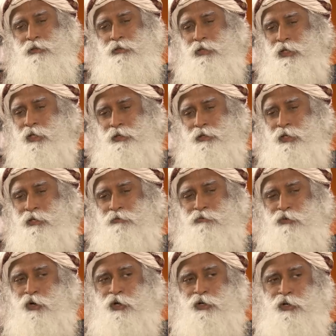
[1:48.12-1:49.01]
that I
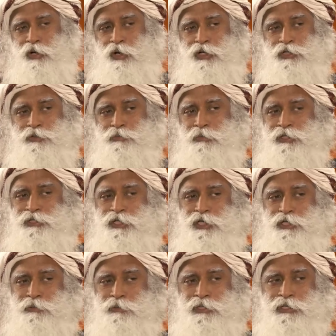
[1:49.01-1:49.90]
have not lost my
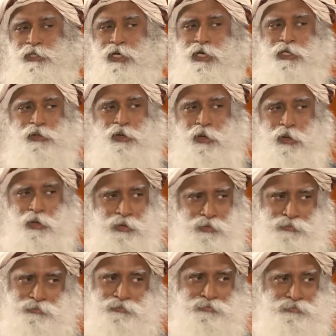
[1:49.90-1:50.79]
judgment at
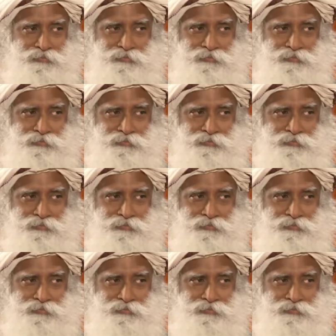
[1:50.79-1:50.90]
all.